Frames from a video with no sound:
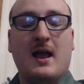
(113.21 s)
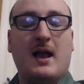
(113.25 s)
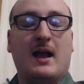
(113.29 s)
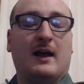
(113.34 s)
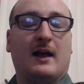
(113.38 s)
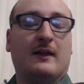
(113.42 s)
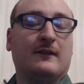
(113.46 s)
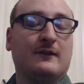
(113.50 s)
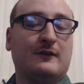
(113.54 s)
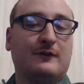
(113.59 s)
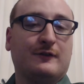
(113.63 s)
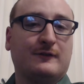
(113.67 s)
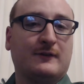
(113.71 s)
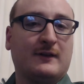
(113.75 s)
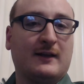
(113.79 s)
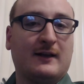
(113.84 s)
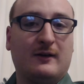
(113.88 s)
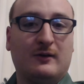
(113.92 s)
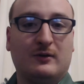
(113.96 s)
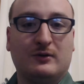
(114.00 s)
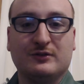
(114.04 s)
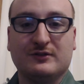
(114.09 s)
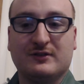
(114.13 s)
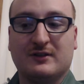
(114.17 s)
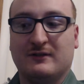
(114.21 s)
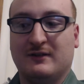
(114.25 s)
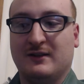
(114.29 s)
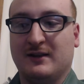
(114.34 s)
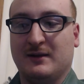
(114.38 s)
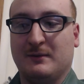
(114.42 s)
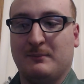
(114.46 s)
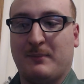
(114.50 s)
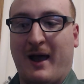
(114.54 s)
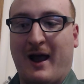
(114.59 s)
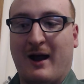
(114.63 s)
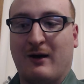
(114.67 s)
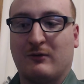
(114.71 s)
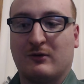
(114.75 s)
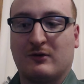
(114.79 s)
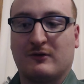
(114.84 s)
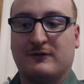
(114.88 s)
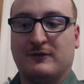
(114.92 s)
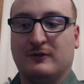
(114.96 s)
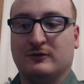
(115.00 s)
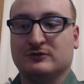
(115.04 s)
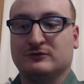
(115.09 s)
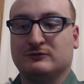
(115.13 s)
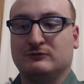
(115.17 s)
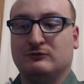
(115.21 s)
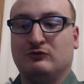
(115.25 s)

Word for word: And this tells the powerful